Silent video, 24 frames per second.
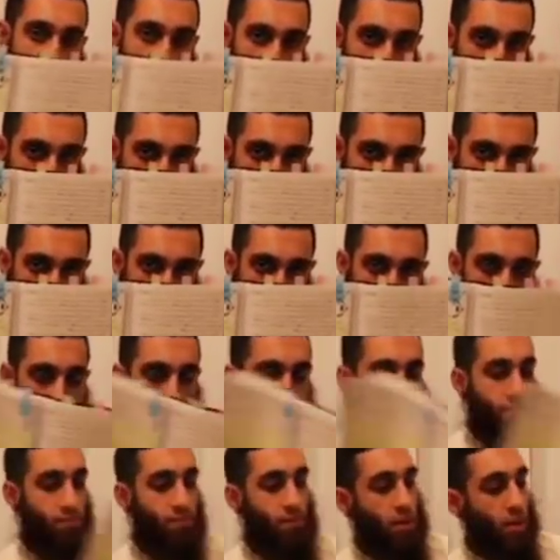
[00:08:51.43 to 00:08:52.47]
Kamil Al-Ziyarat.
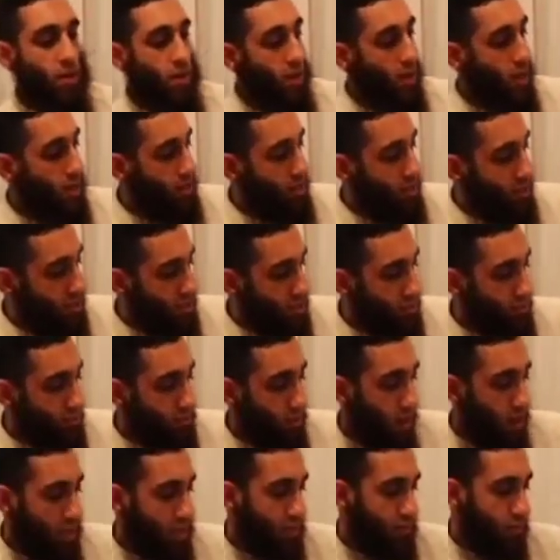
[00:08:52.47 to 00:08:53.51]
This is
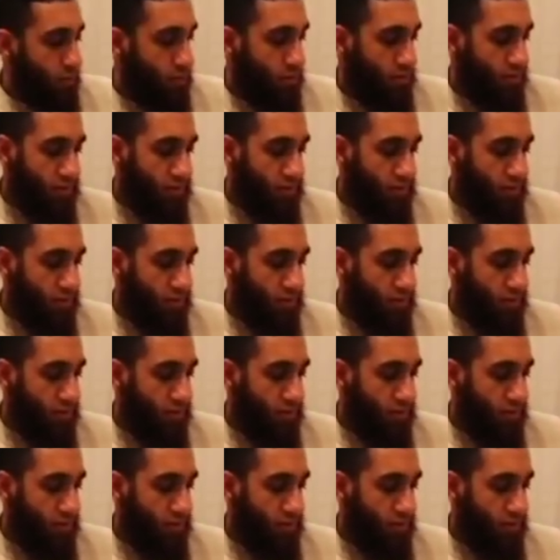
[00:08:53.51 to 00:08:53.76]
hadith number